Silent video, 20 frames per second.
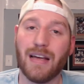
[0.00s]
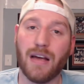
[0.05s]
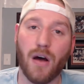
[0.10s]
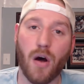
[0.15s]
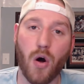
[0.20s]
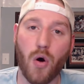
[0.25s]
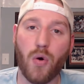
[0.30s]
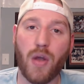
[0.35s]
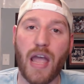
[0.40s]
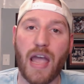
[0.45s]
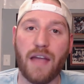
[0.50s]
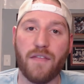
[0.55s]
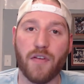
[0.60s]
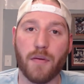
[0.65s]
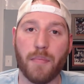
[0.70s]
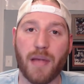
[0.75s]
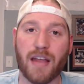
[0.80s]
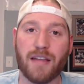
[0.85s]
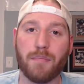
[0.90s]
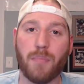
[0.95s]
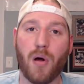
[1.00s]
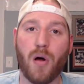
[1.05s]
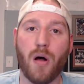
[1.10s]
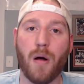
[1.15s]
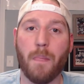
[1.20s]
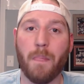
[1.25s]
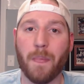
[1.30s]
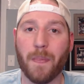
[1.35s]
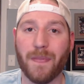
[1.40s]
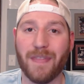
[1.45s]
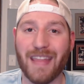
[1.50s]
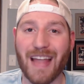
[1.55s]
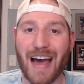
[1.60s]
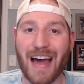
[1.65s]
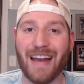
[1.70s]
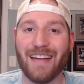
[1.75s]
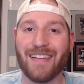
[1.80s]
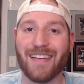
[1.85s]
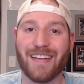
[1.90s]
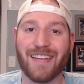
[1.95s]
Okay for best ball,
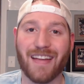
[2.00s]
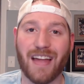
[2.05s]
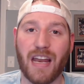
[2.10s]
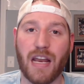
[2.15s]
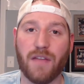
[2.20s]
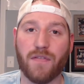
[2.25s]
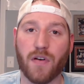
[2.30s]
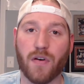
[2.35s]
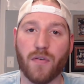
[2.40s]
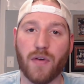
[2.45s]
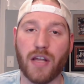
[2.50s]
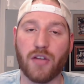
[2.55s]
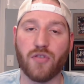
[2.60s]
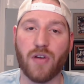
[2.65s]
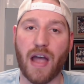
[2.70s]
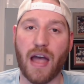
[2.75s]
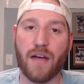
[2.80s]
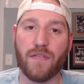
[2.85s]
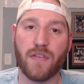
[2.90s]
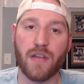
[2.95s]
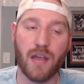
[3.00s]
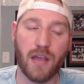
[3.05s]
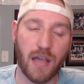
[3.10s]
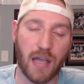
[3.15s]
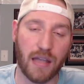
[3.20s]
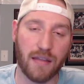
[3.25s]
not as exciting for redraft